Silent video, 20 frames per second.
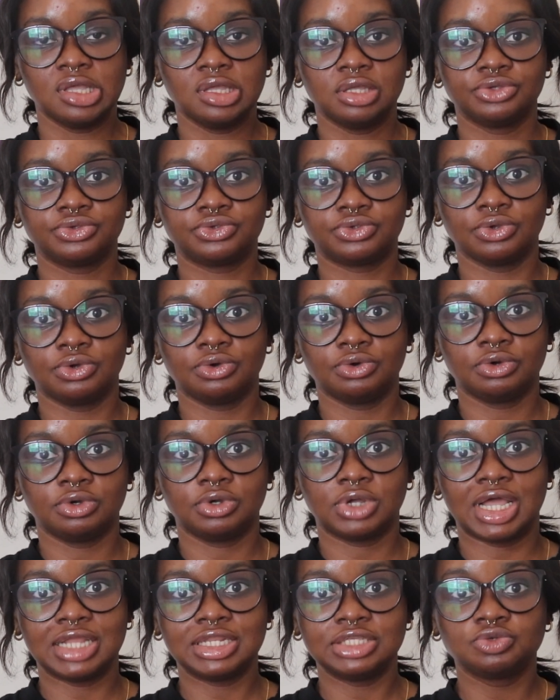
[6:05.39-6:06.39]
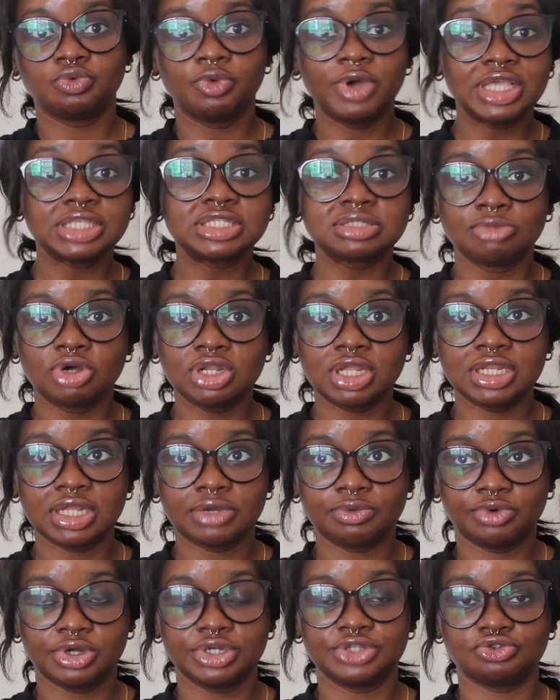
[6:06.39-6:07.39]
So, and it's way smaller
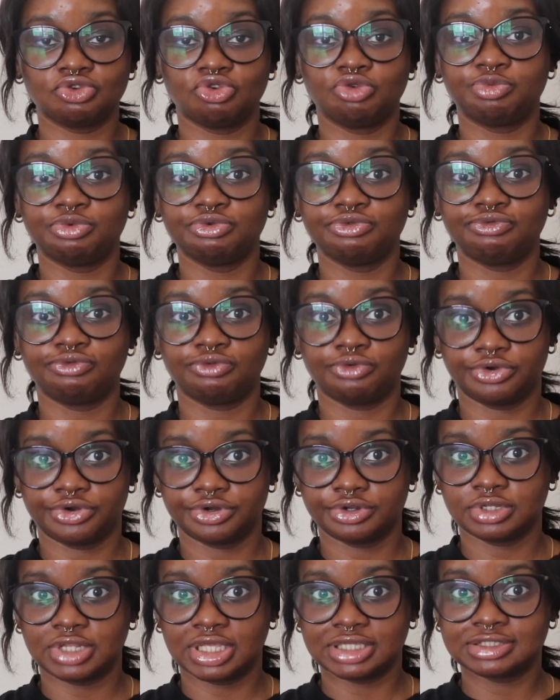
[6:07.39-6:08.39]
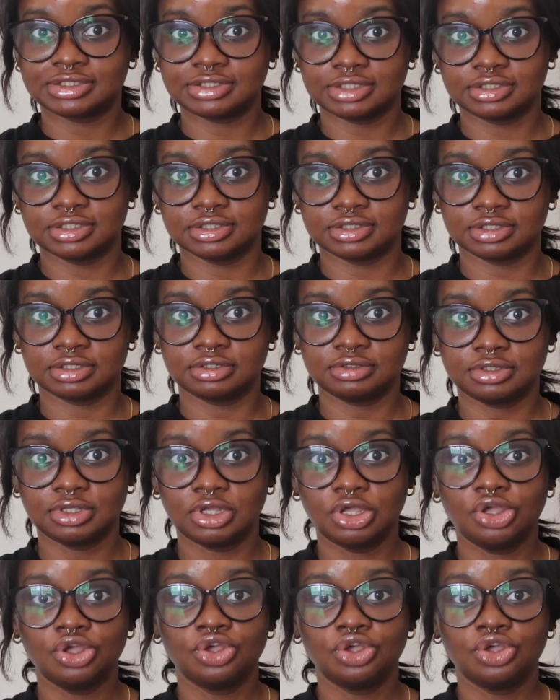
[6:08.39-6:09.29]
than what is open for like citizens.